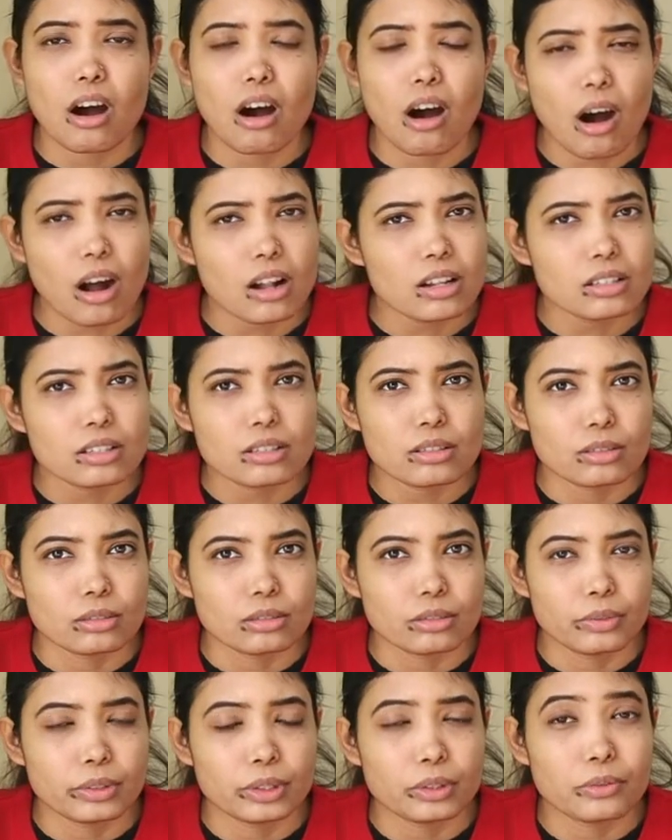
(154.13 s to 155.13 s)

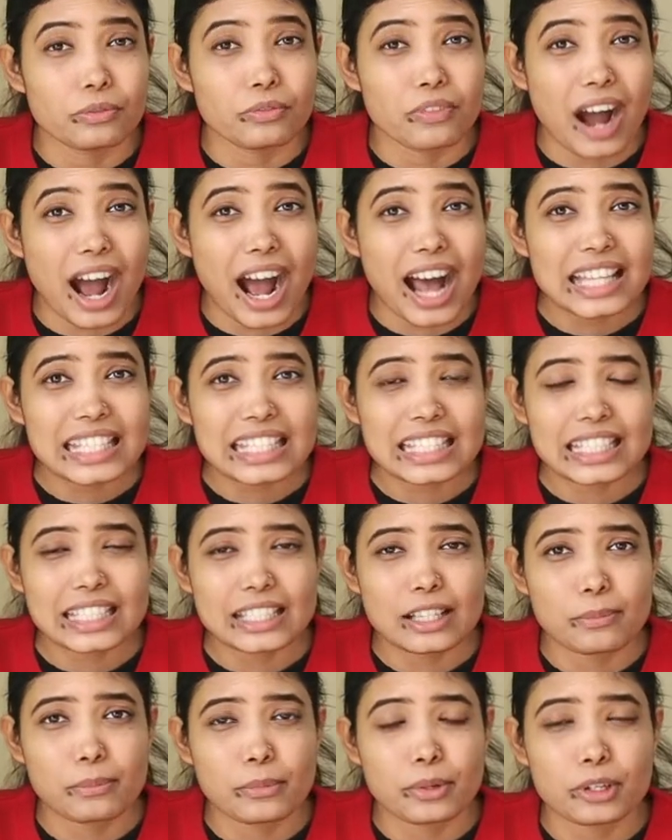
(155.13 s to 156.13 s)
Also, with the vast
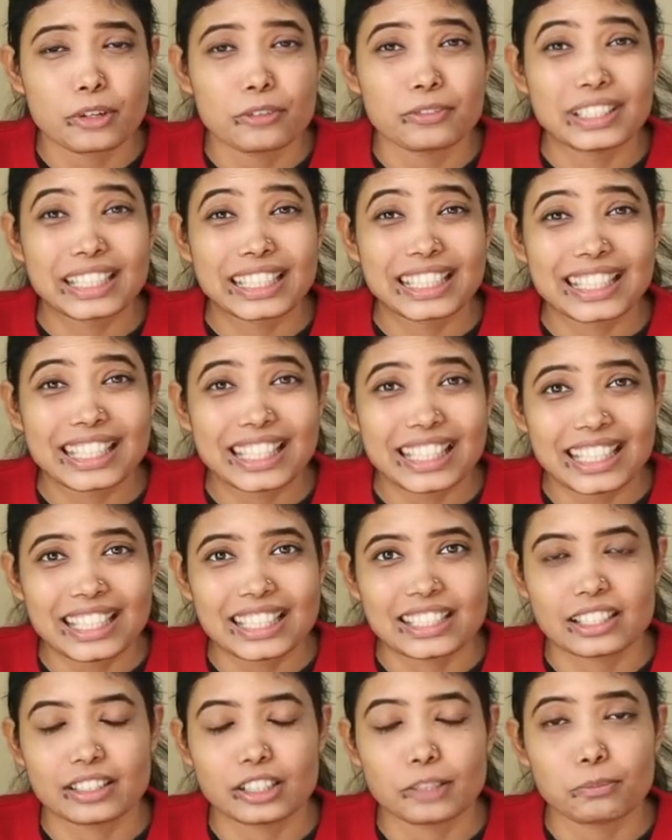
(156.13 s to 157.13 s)
number of
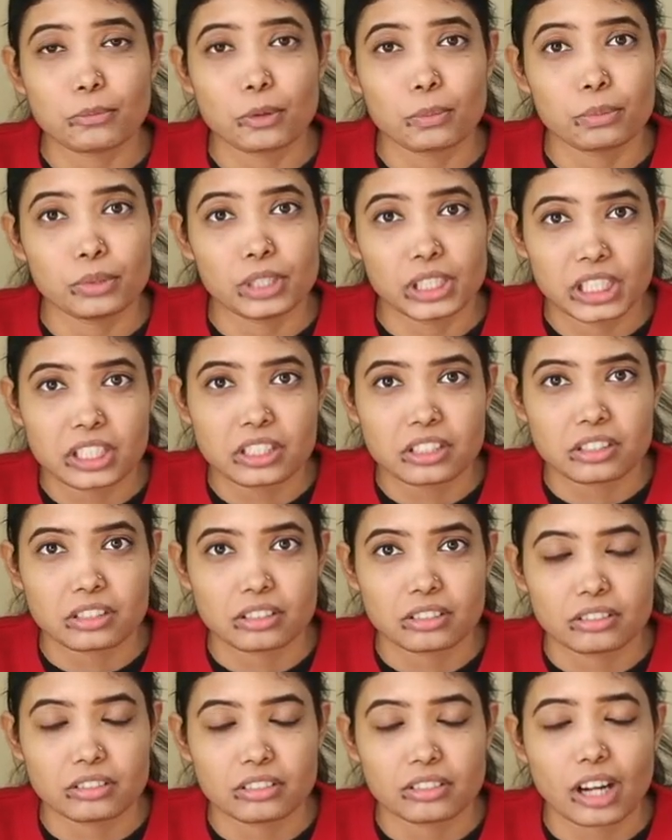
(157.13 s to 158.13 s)
decrease in the
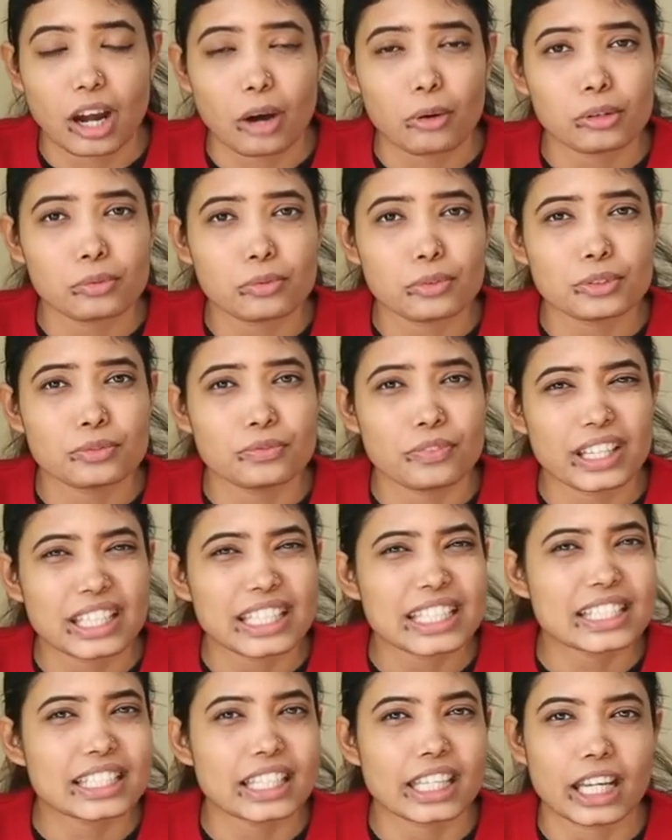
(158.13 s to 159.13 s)
population, Rahul was
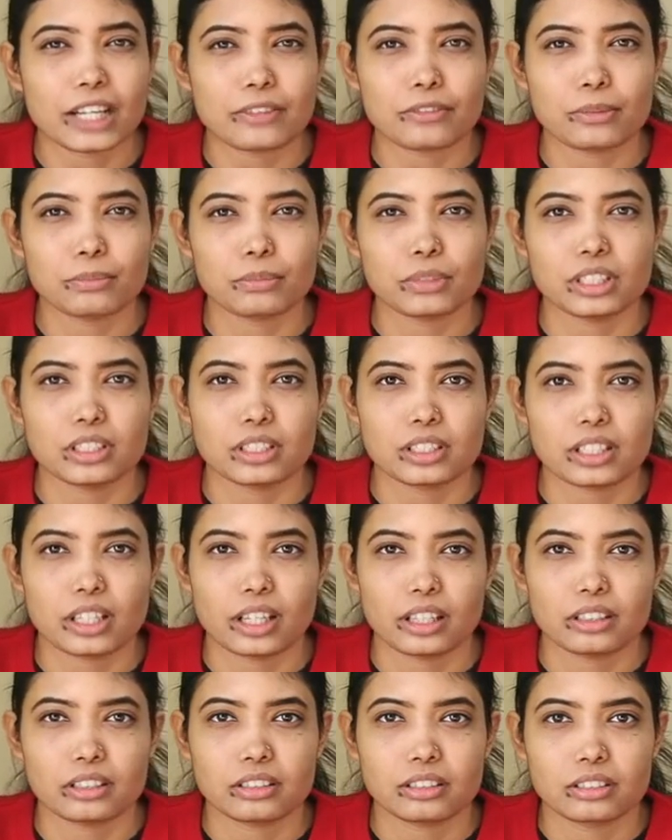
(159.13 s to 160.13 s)
very scared from the
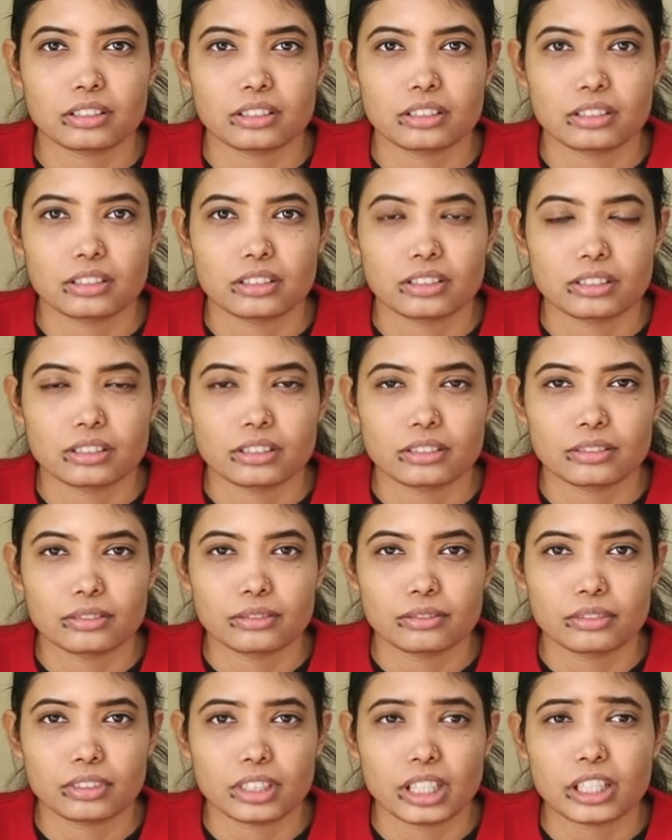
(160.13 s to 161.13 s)
inside.
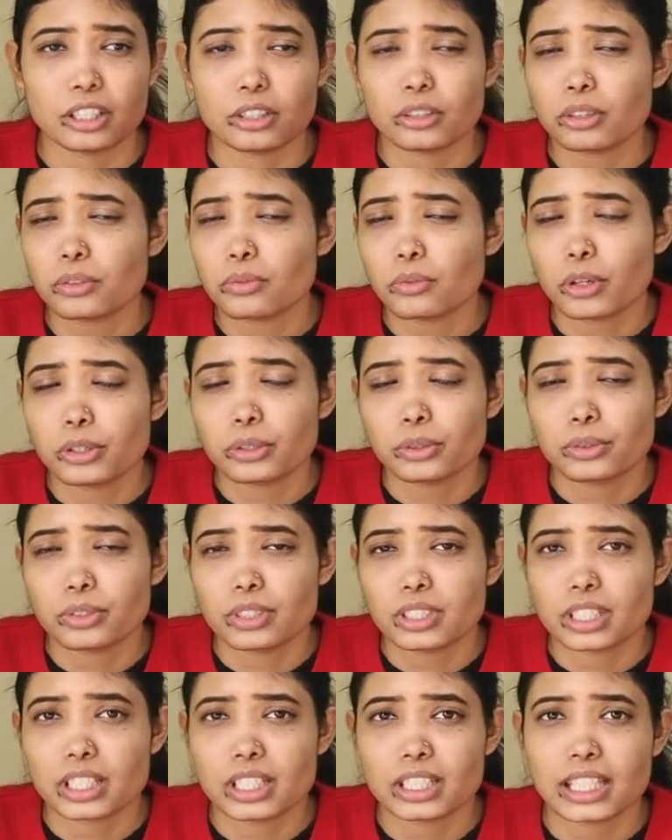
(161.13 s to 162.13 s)
He did not want to
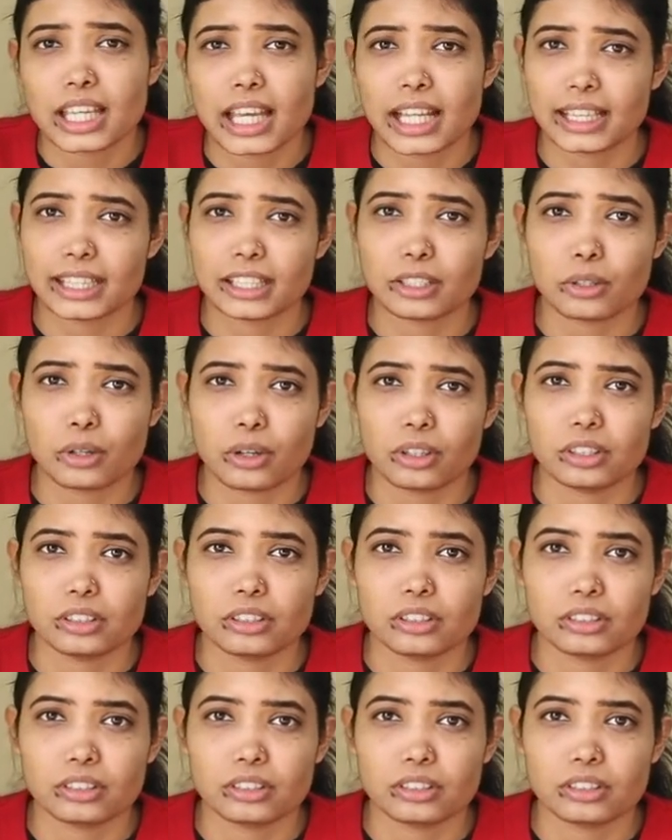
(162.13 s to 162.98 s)
risk his health at all.